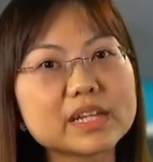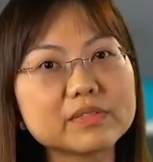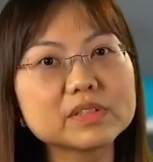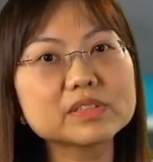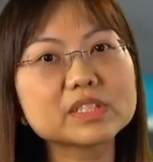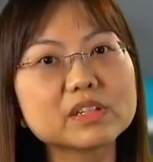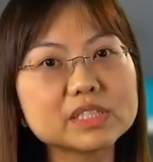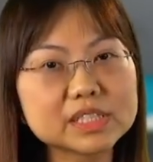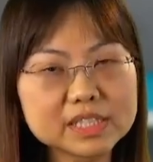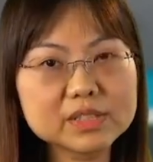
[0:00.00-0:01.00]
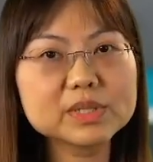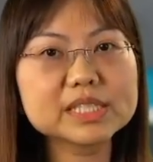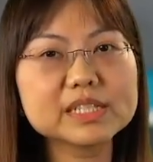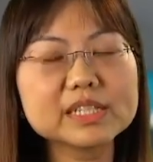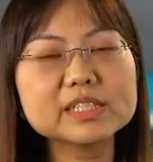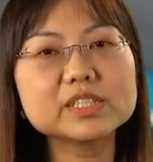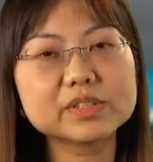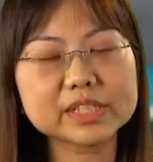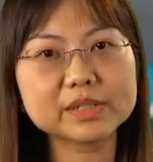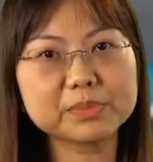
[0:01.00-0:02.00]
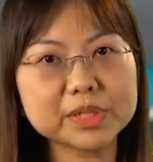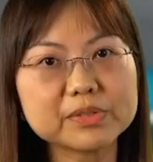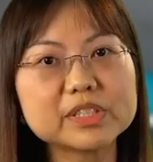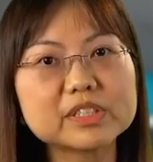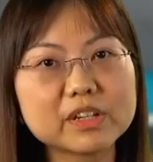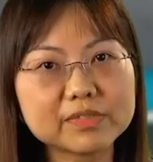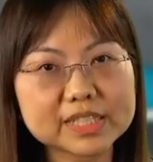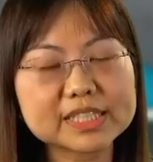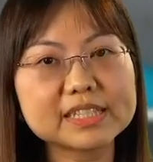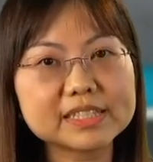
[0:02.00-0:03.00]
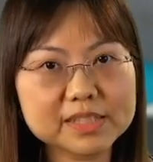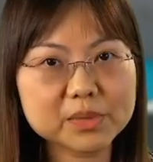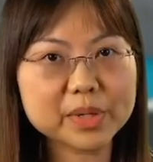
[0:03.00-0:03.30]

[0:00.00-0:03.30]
levels continuously during the period of the sensor